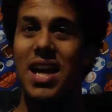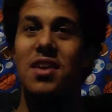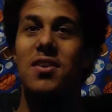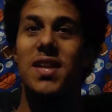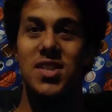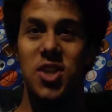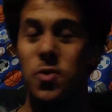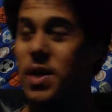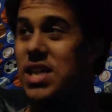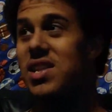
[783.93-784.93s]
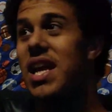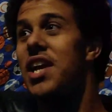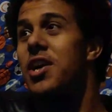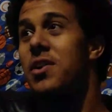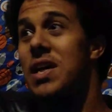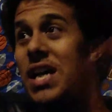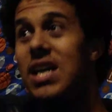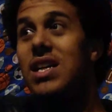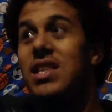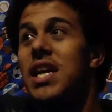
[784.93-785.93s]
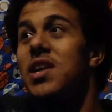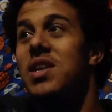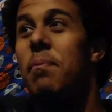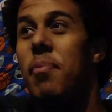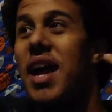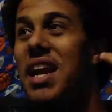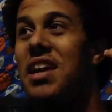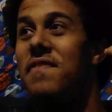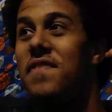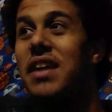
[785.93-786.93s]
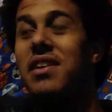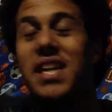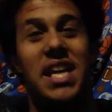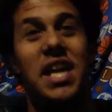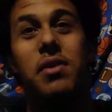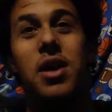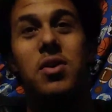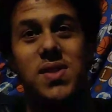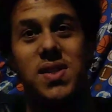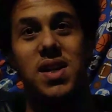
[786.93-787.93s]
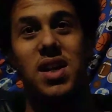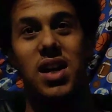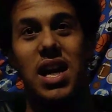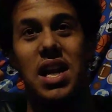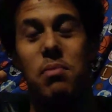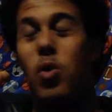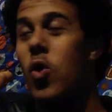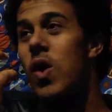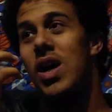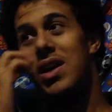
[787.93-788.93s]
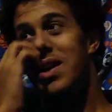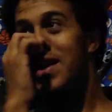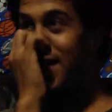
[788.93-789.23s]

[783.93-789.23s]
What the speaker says: And only 2 weeks later, they're debating if they're heroes anymore.